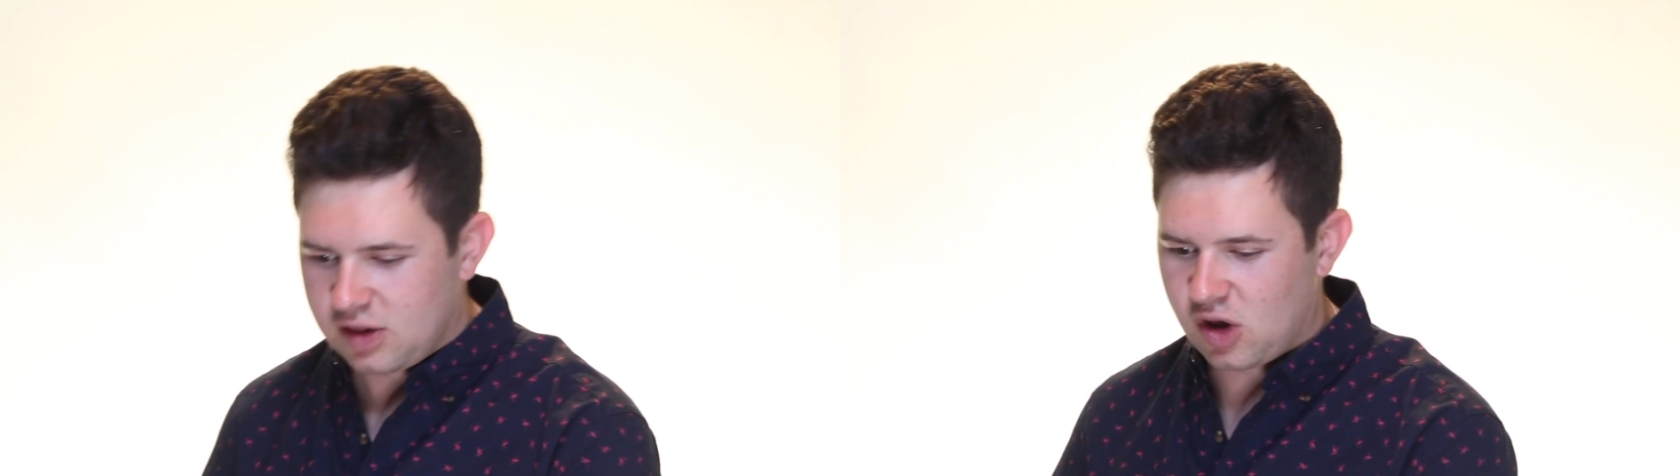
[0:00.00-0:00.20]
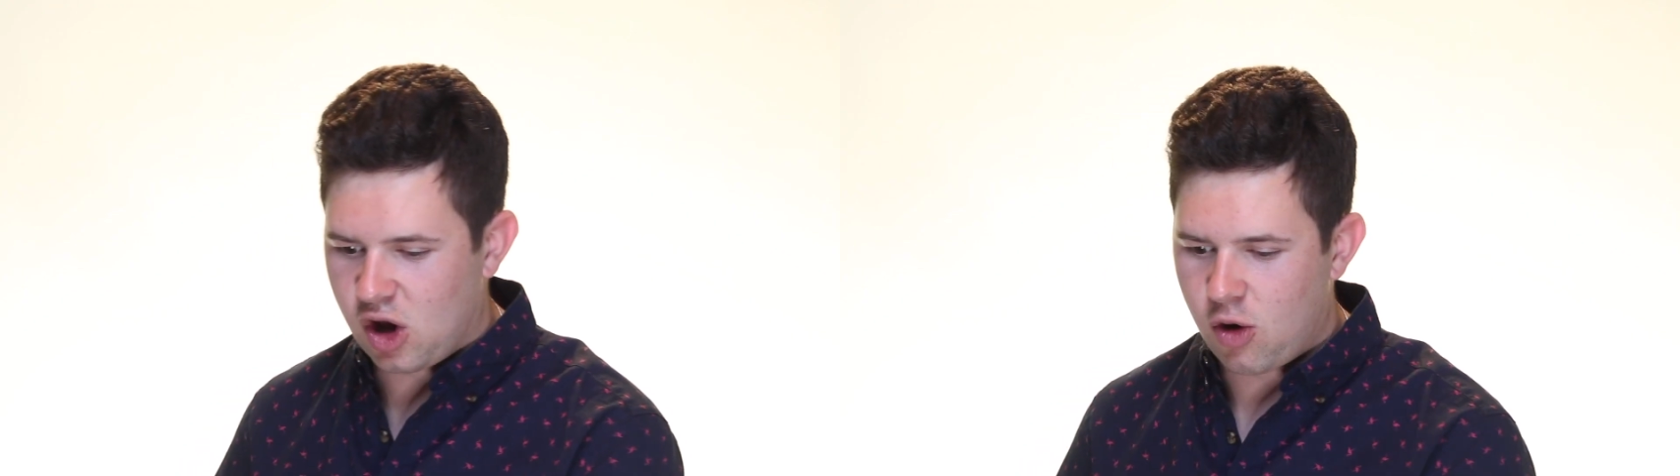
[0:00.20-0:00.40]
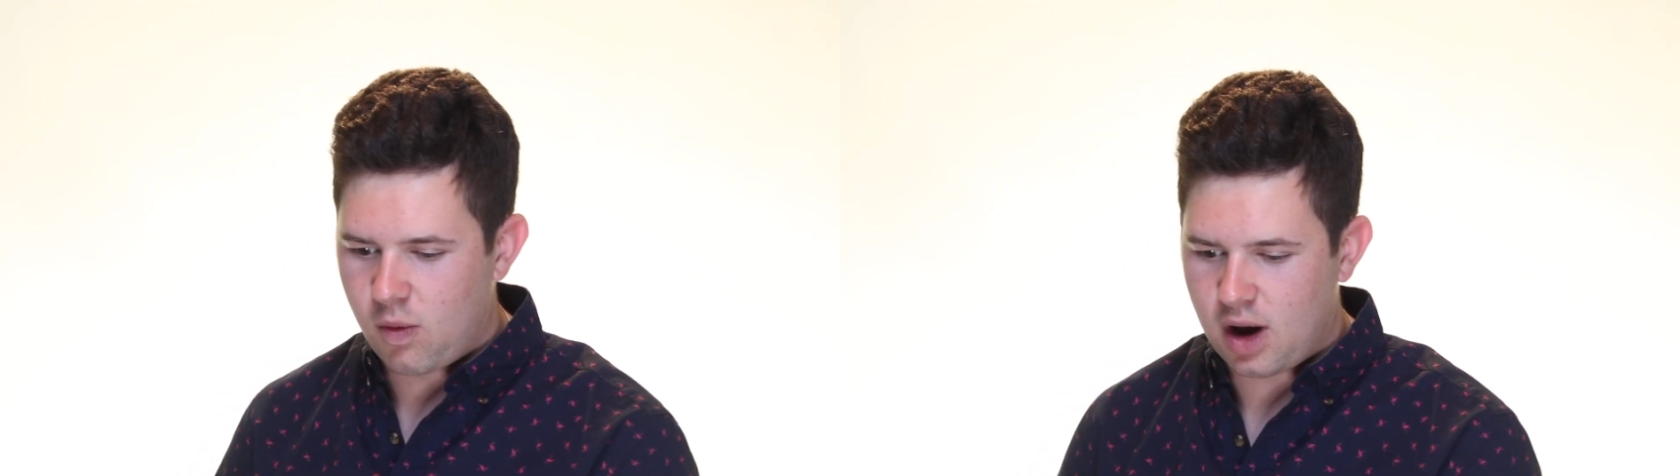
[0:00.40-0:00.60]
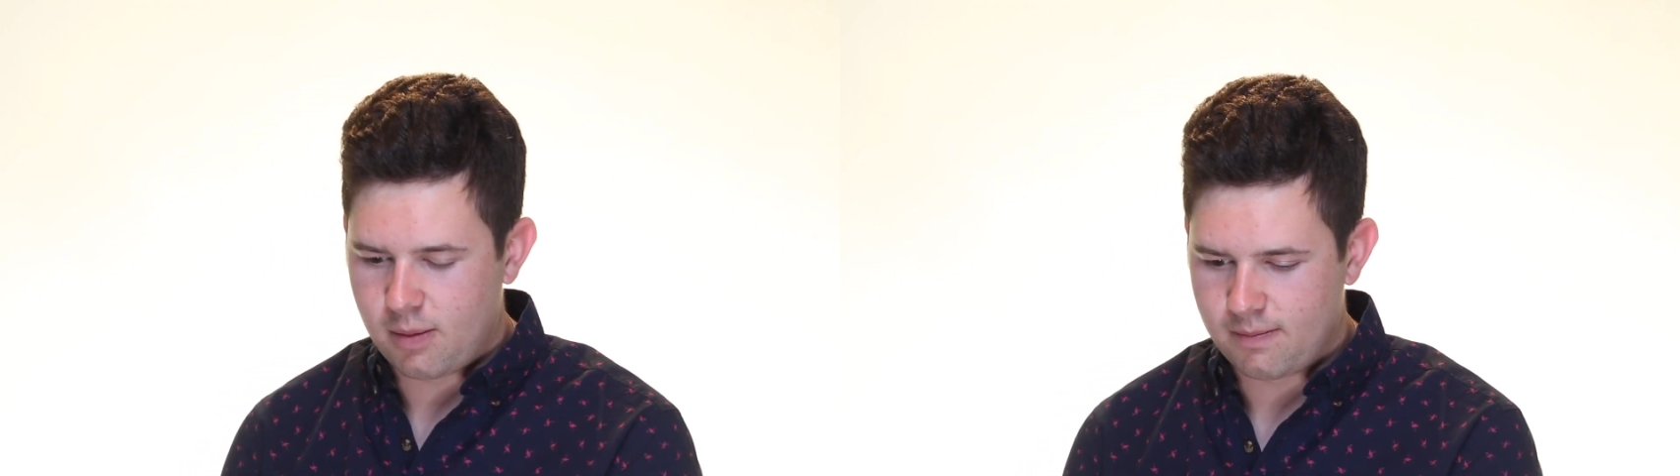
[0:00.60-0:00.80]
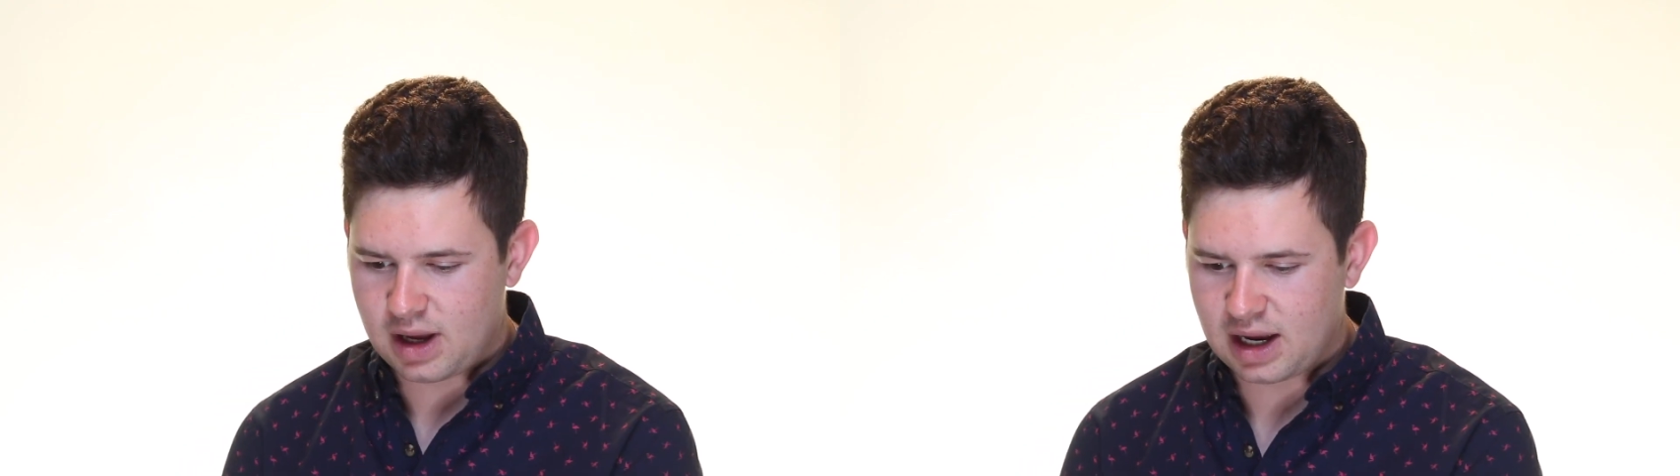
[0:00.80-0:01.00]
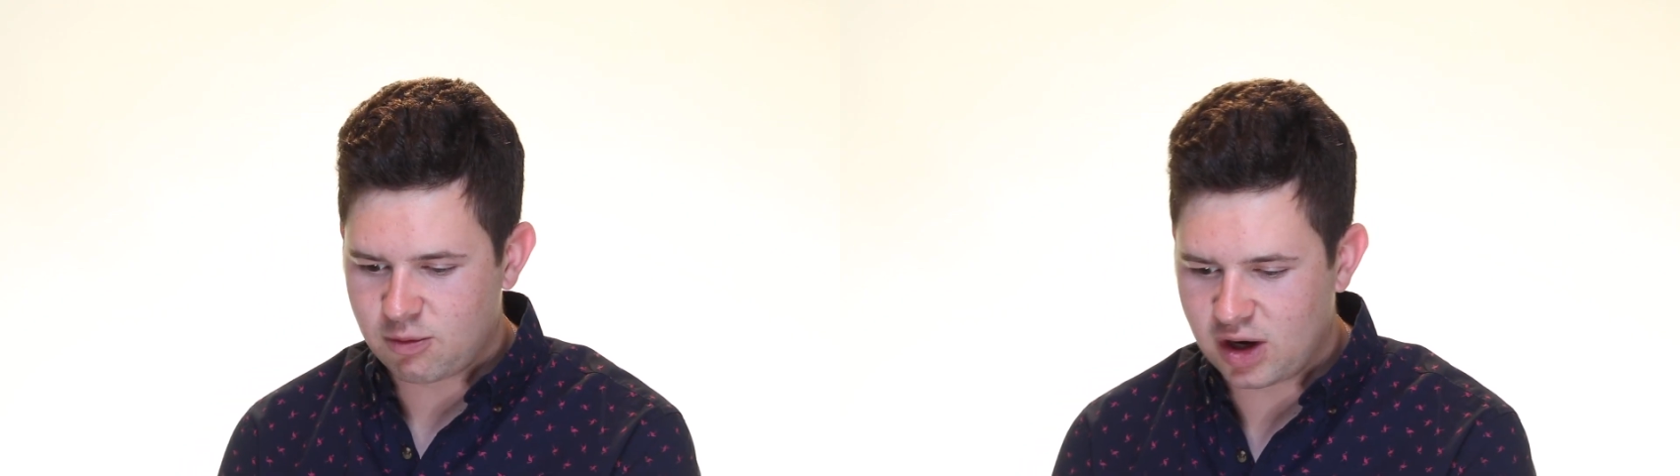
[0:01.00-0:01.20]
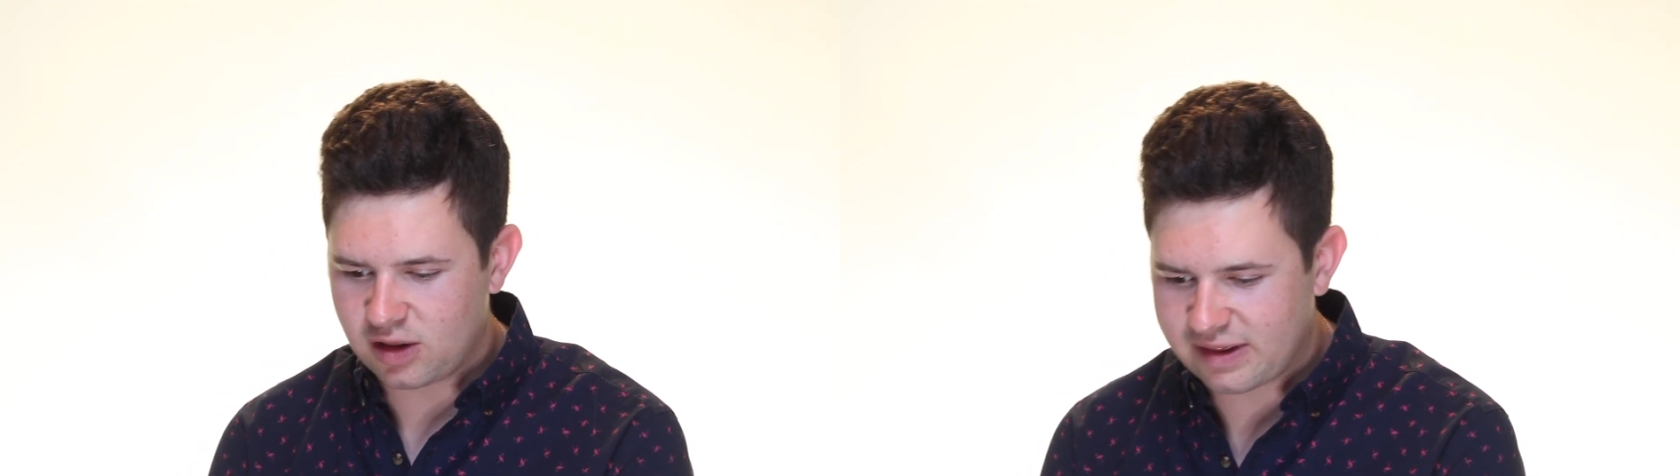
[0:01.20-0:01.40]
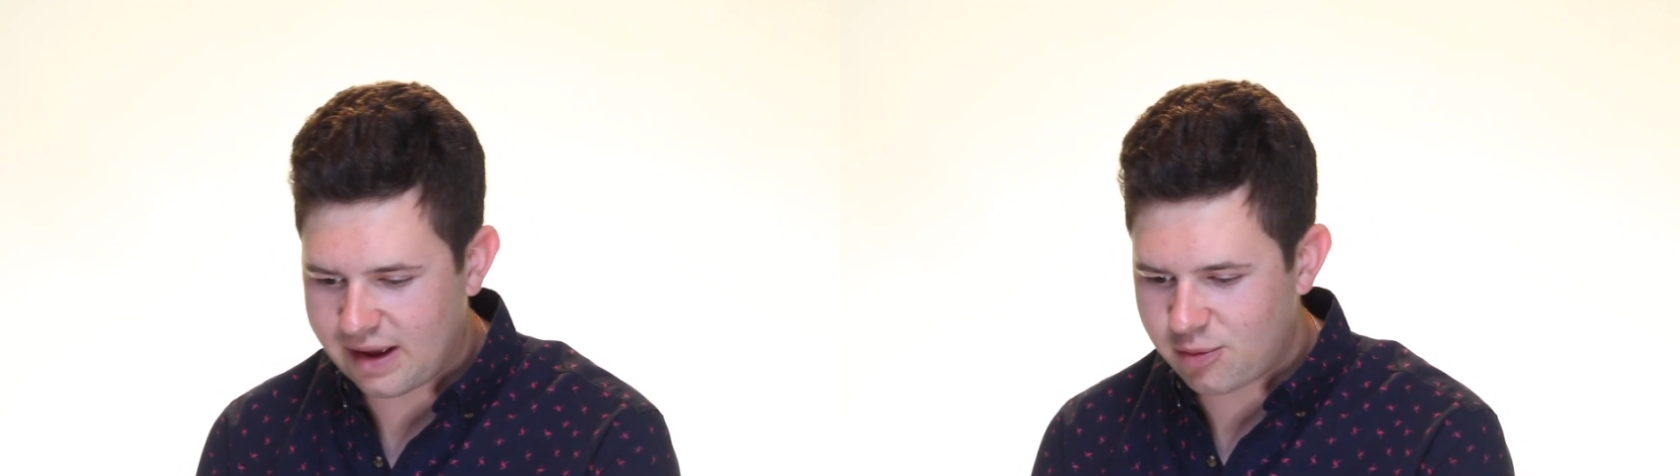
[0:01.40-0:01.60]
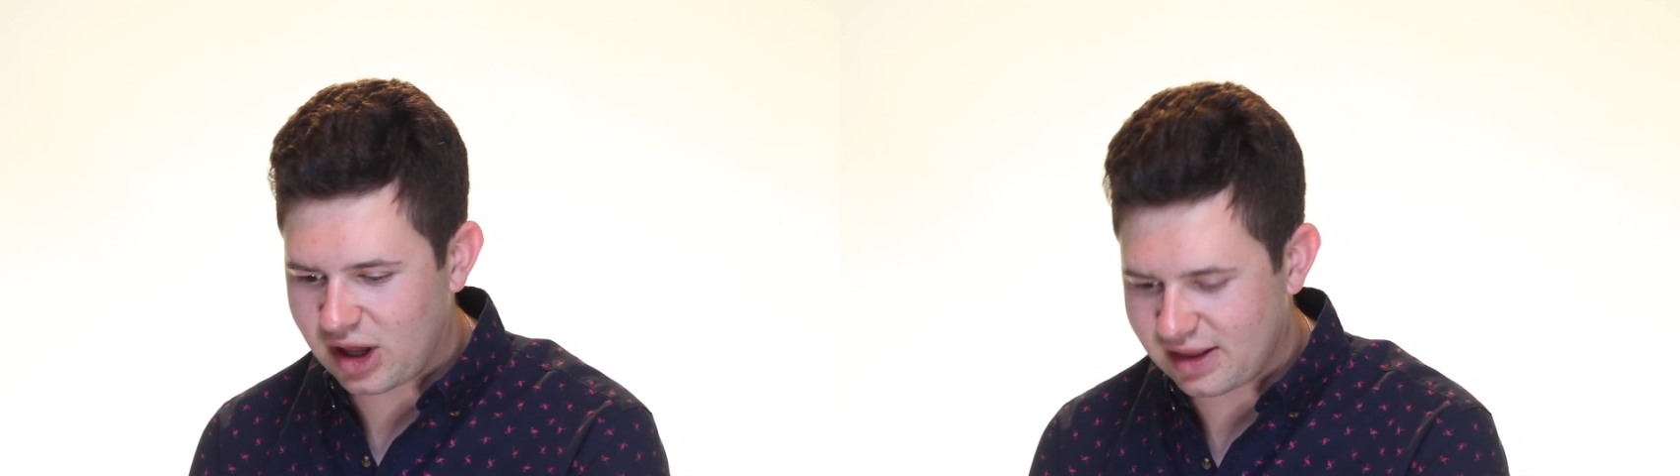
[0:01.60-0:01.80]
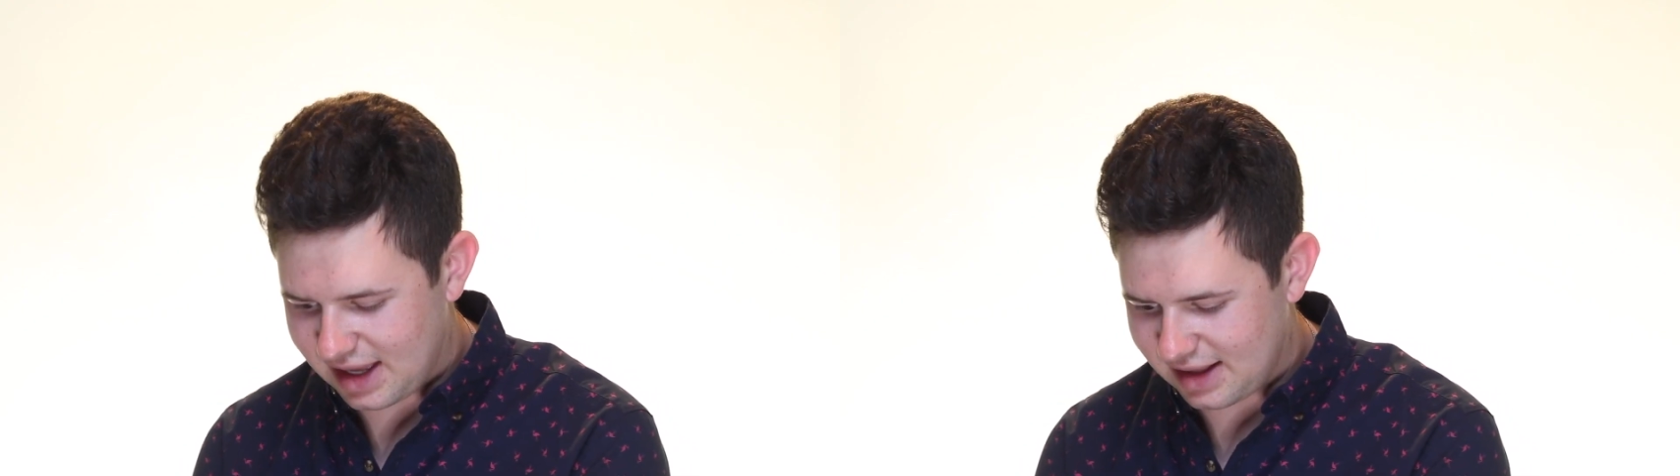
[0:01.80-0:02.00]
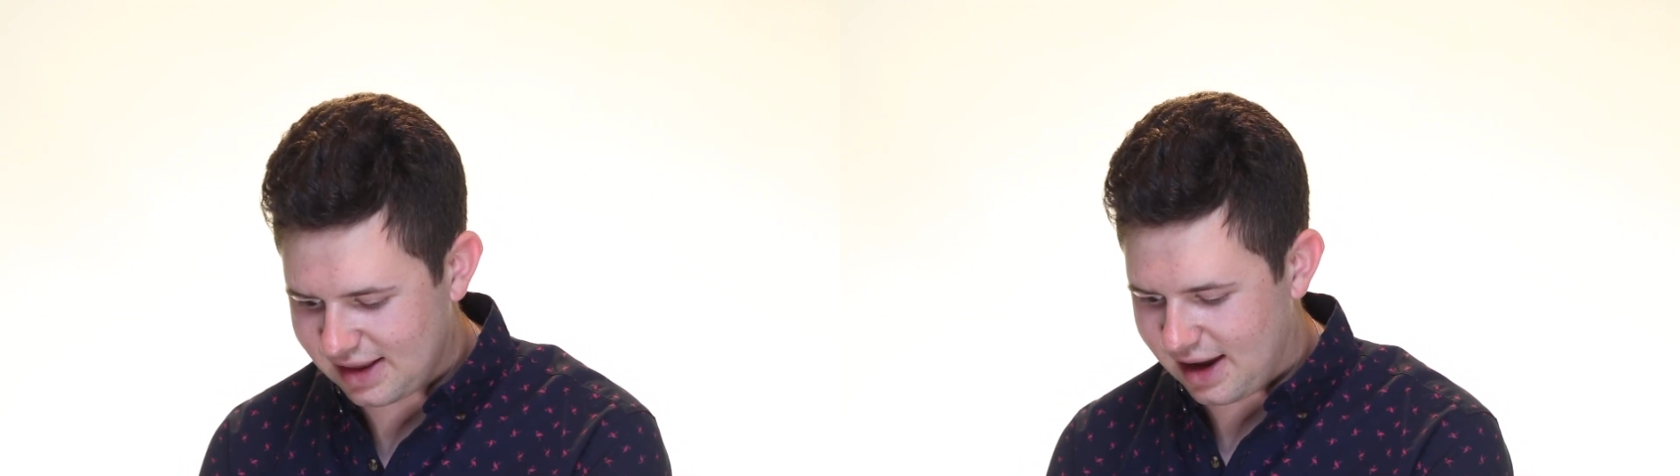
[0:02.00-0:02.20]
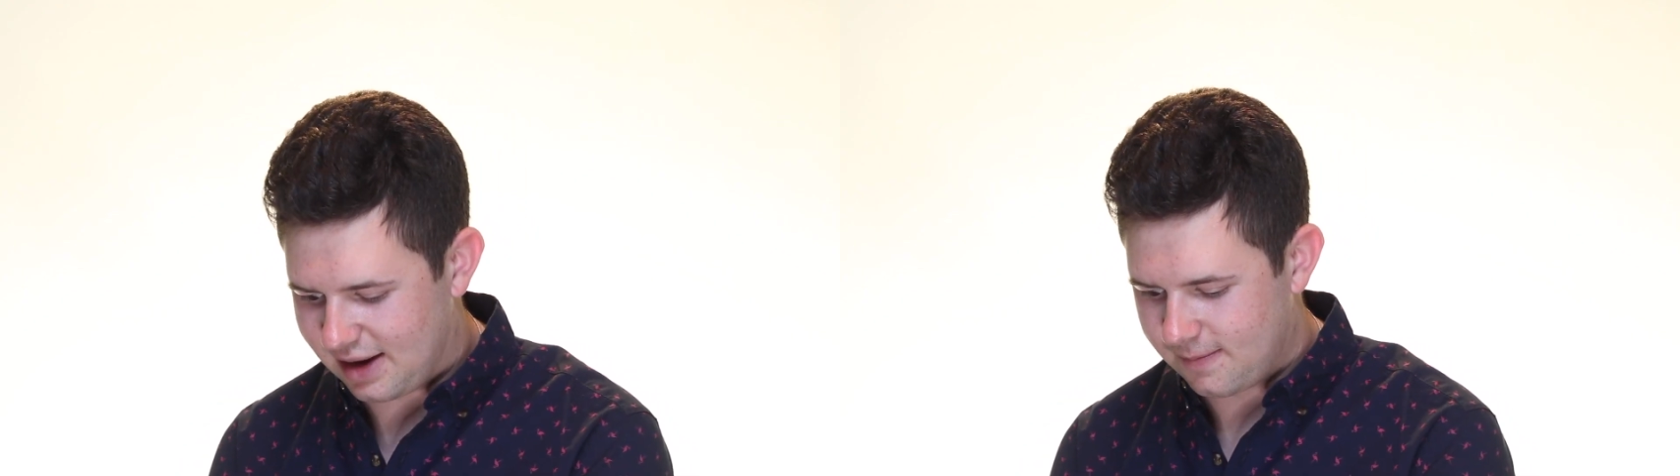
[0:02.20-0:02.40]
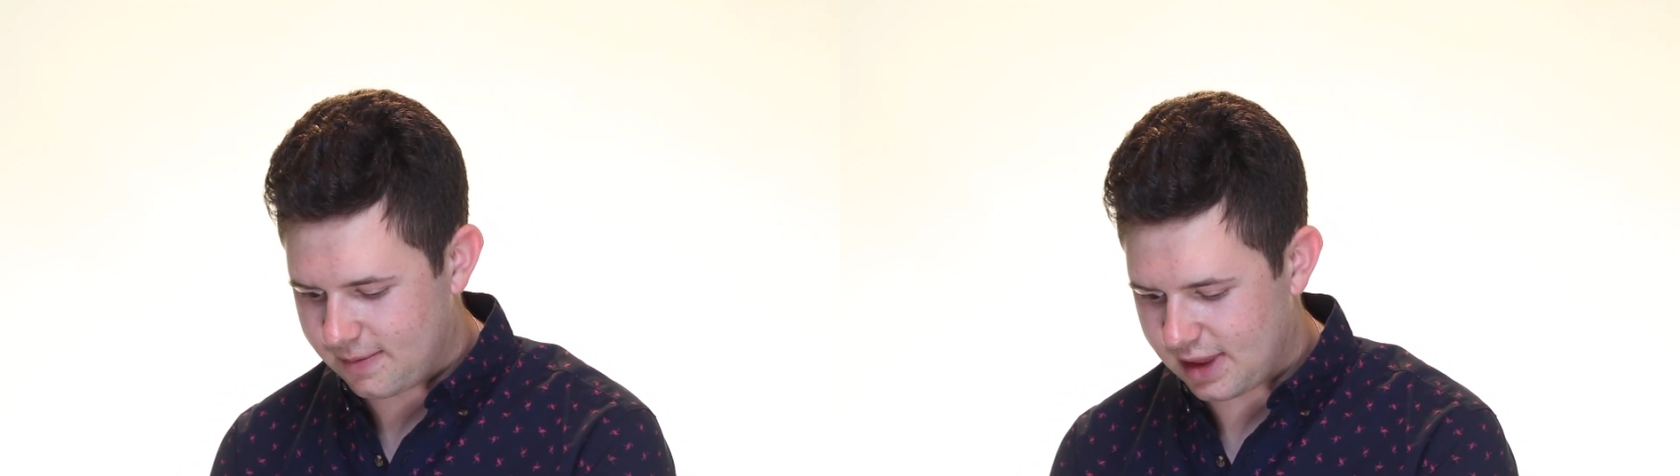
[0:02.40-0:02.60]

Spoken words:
So I went on Snapchat that day